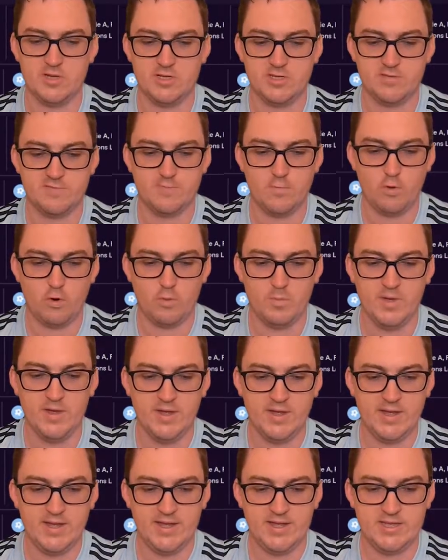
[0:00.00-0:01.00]
but his form
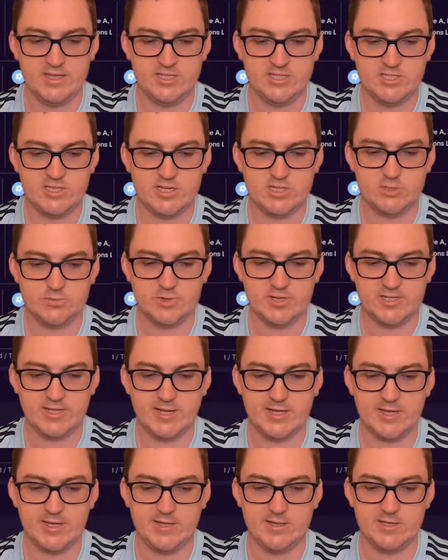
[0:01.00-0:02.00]
is just
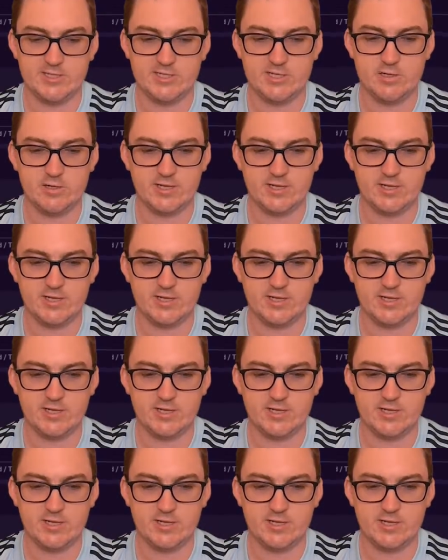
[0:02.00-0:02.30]
ridiculous.